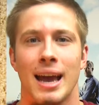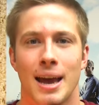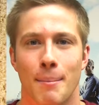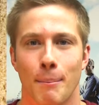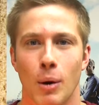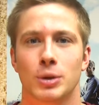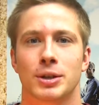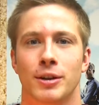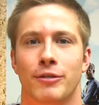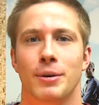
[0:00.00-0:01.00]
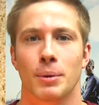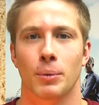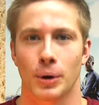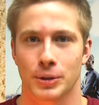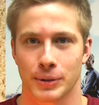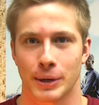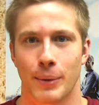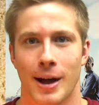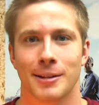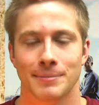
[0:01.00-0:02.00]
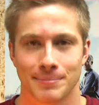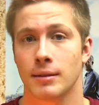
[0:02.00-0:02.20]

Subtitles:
emotional film that works really well.